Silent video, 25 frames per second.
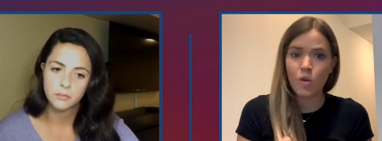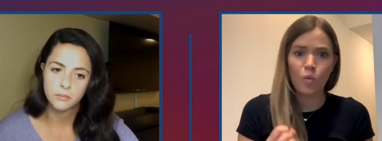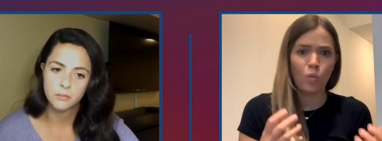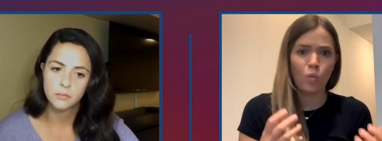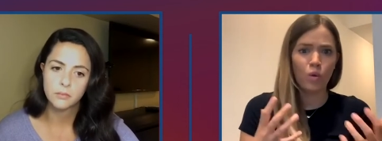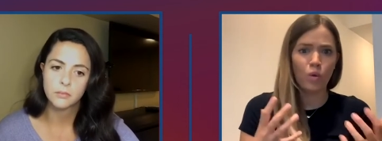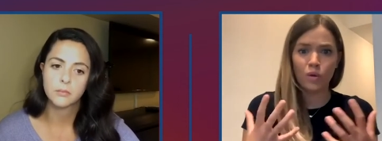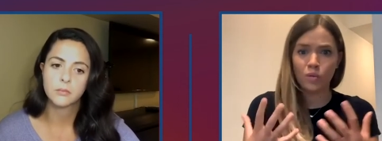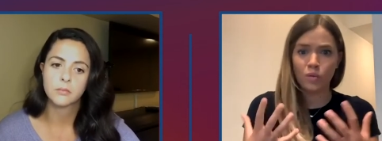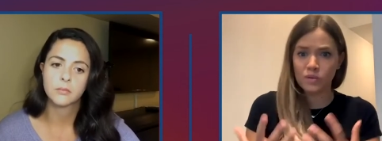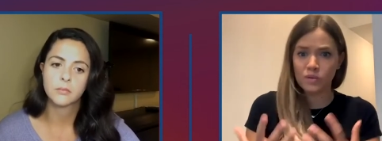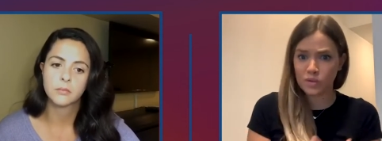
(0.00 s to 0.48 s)

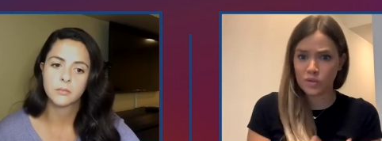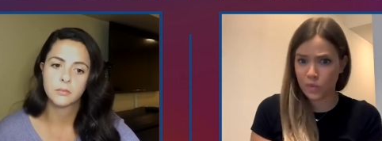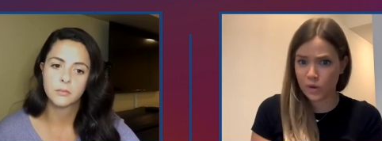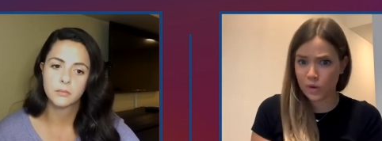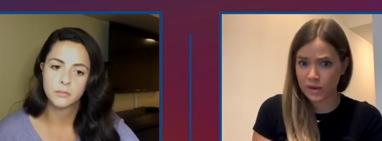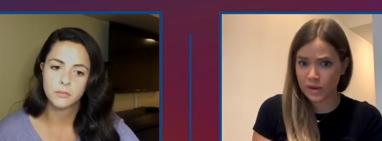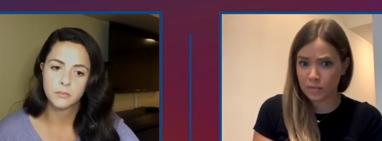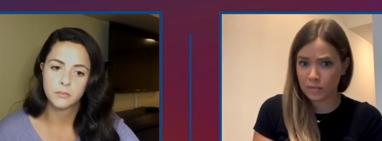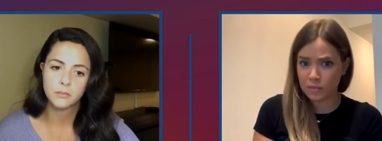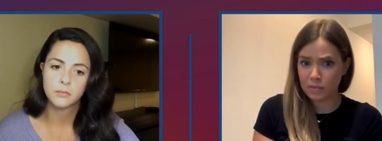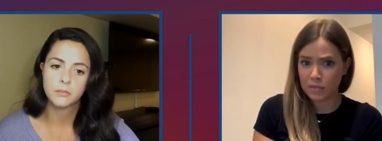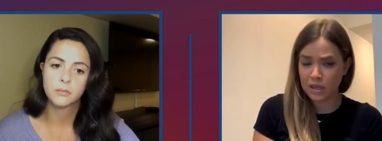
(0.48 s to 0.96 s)
Speaker 1: what it was
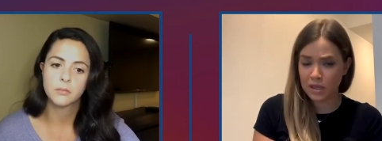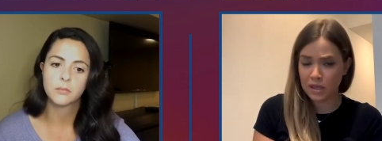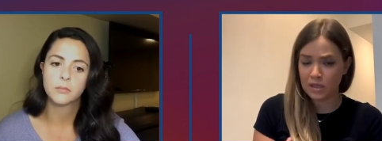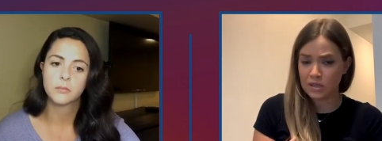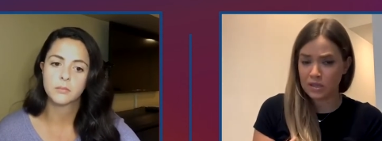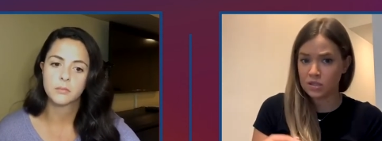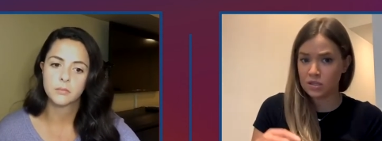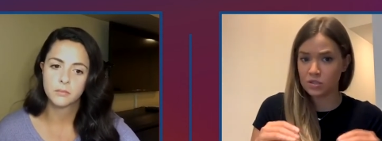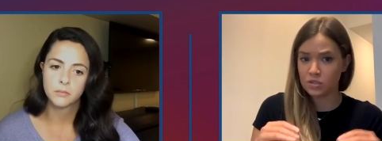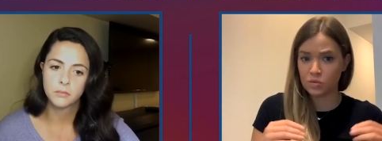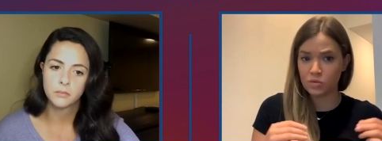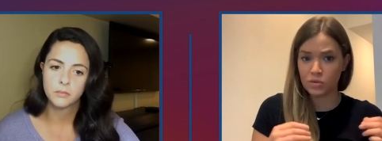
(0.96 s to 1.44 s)
going to mean
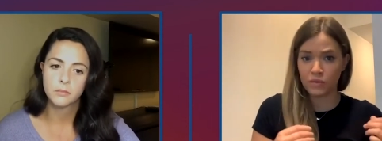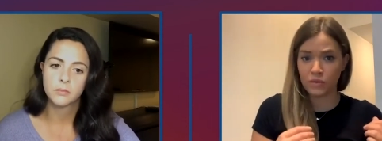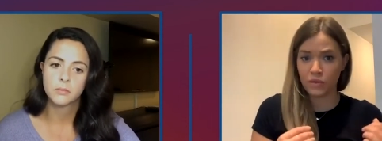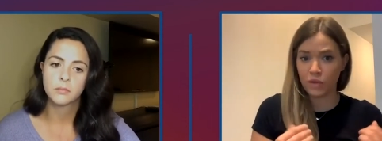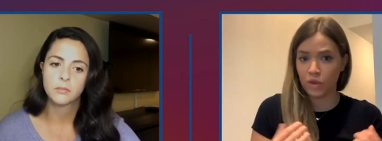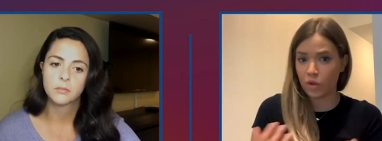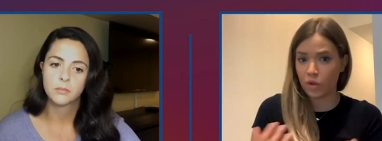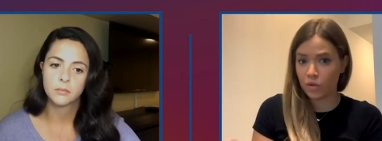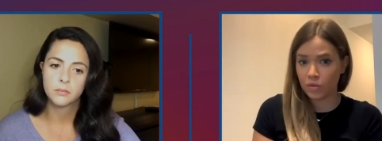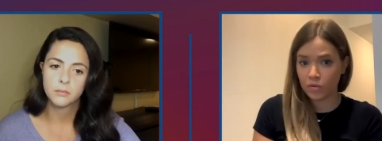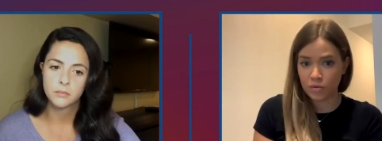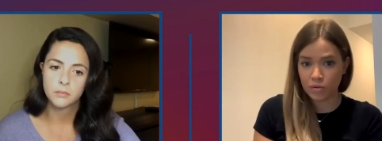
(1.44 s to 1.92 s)
to sort of
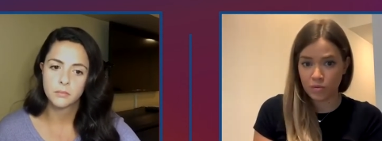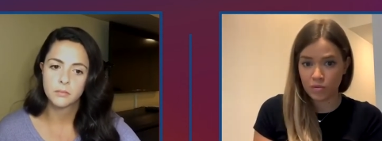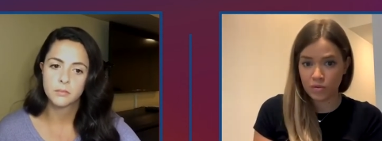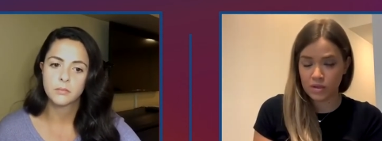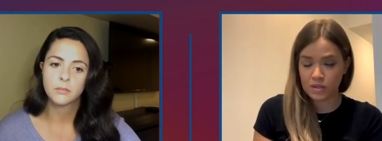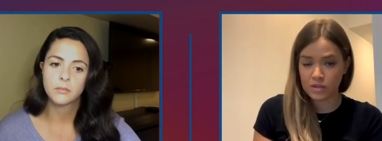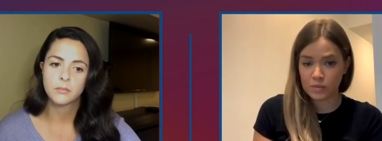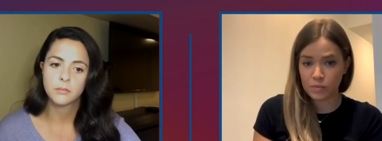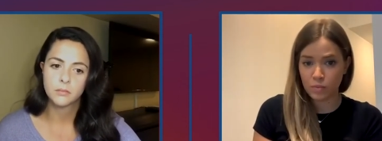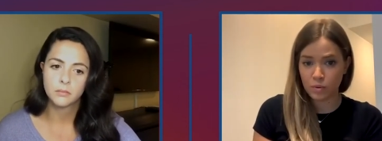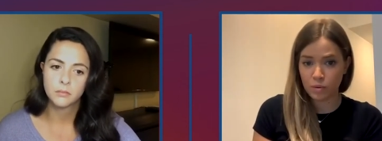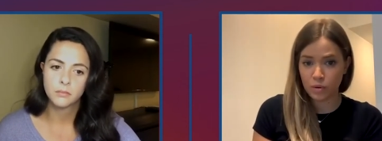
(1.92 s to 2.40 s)
go through
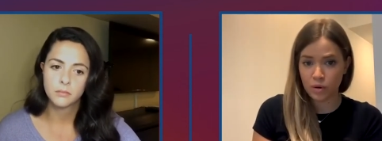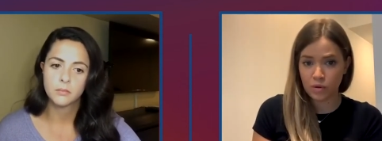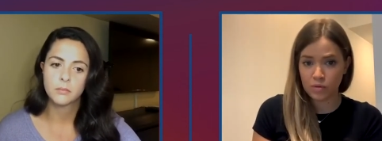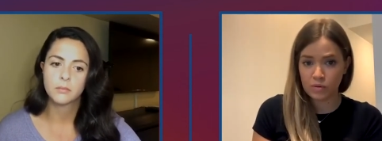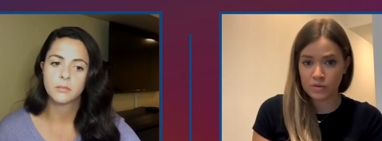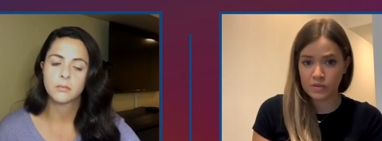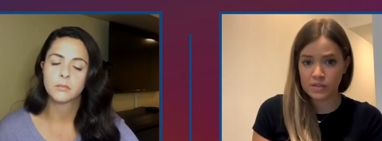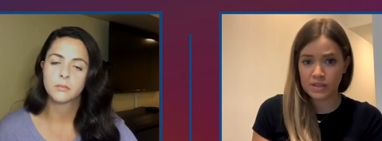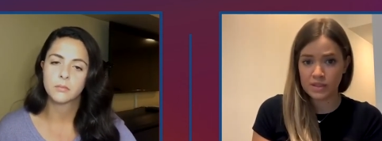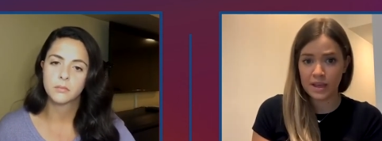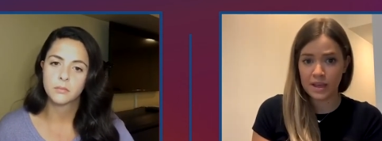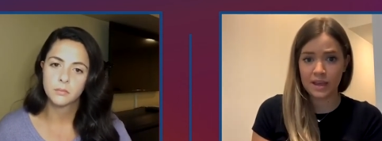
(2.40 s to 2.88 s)
this
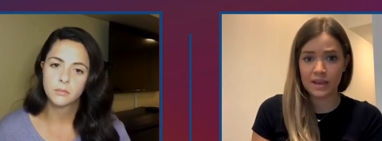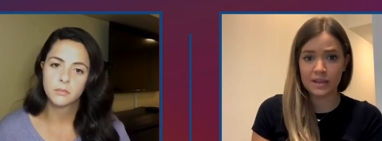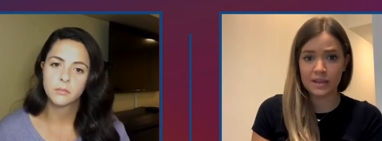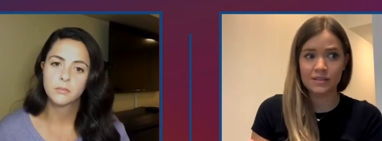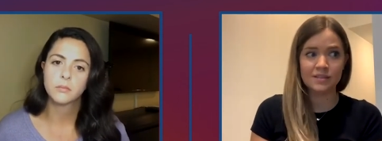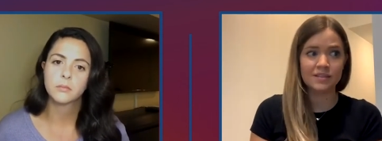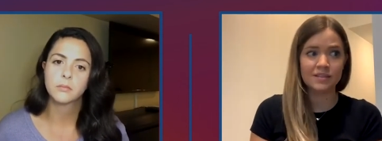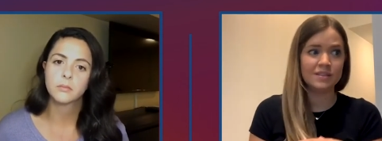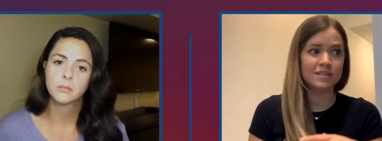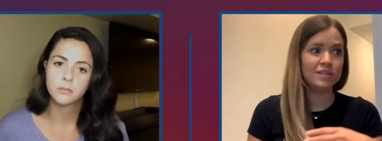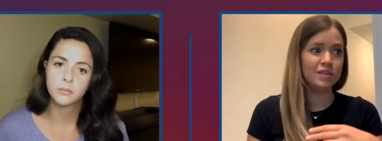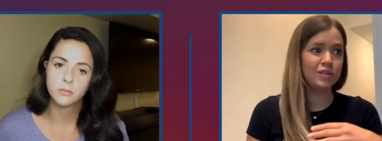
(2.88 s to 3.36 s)

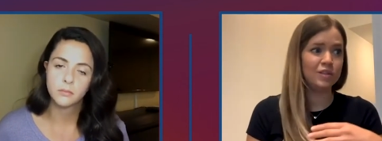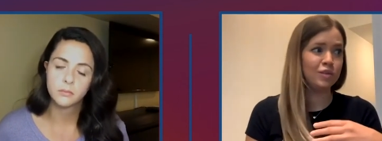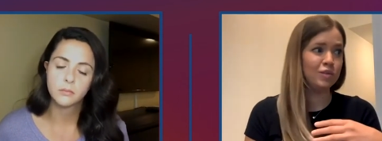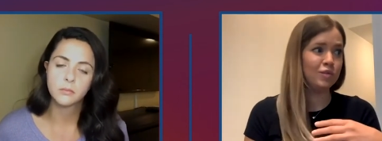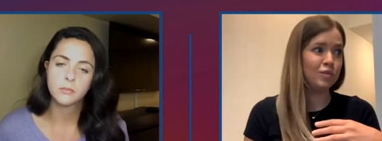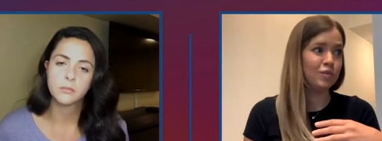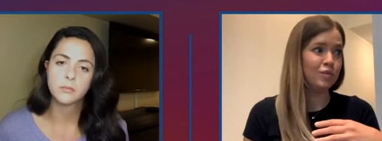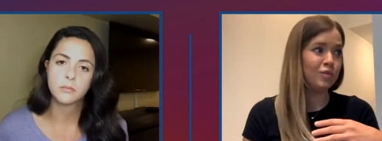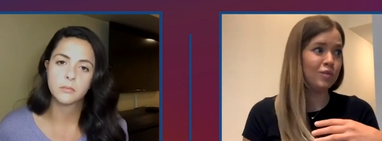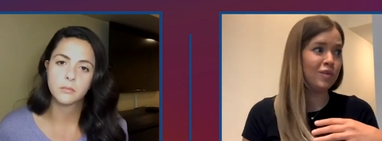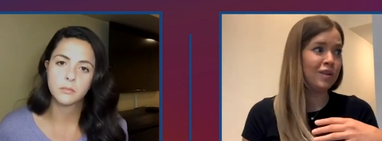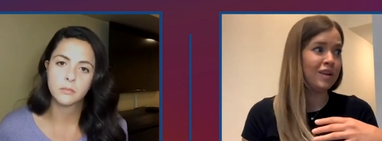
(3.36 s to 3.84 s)
process,
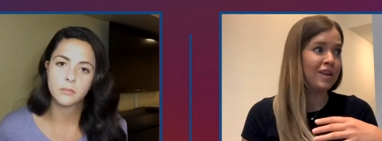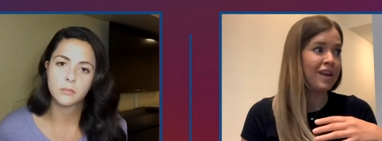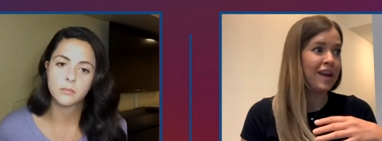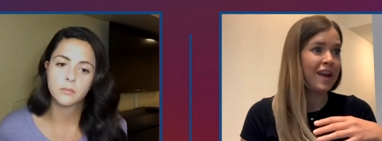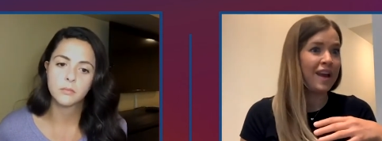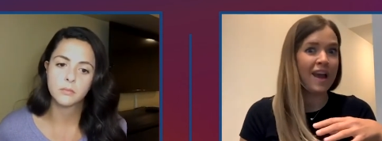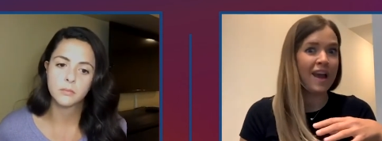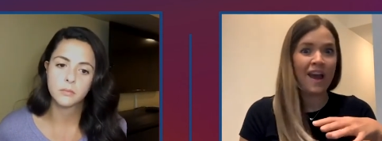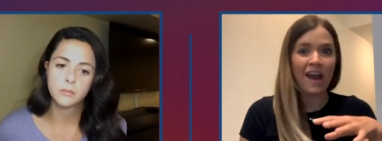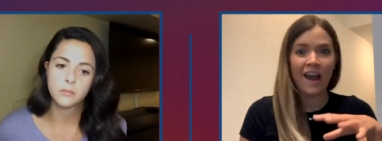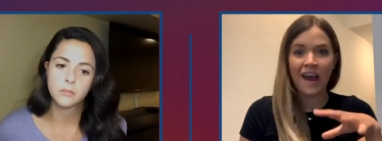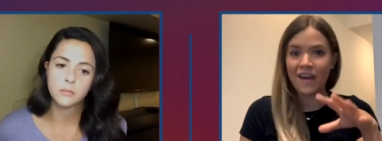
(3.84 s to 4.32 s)
to
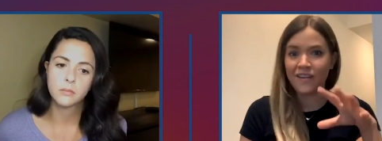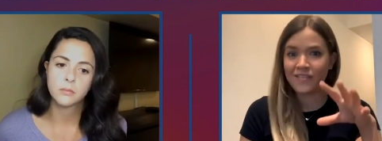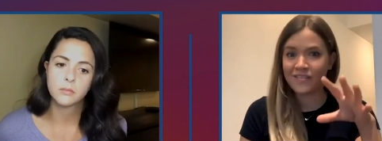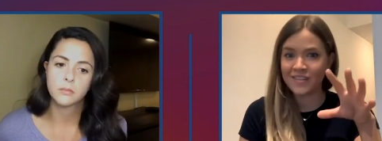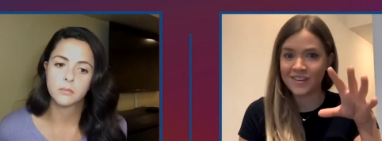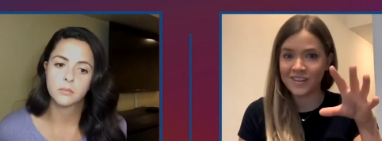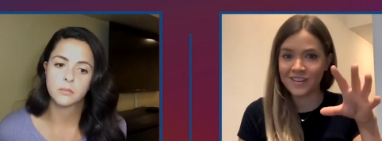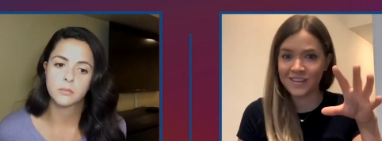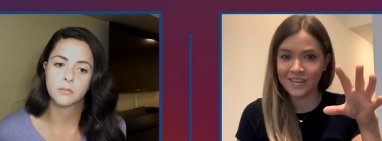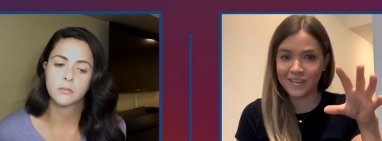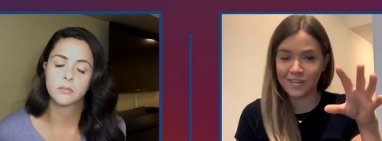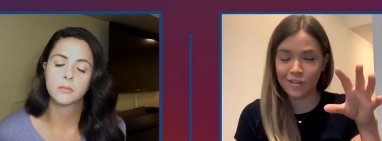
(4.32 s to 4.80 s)
have
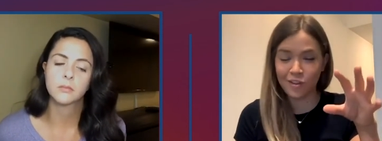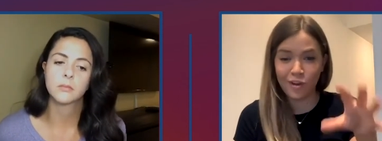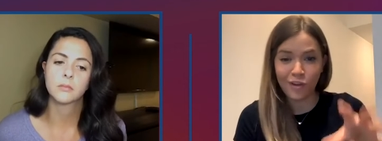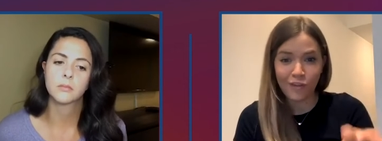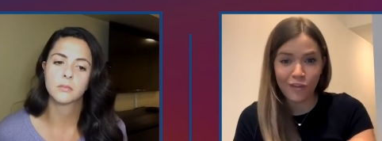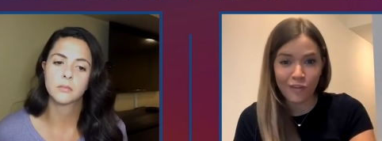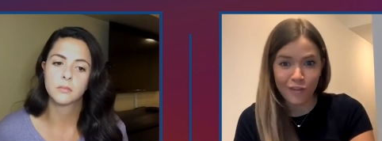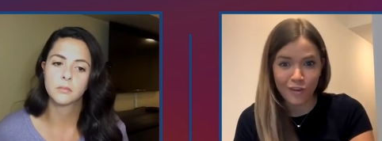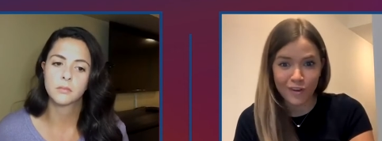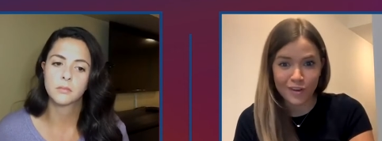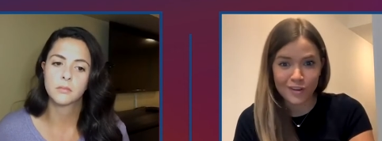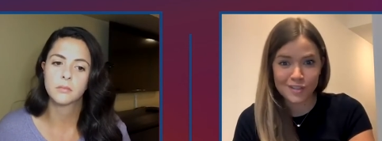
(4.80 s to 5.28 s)
to look
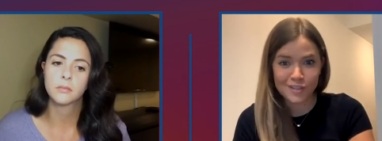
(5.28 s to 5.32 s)
for a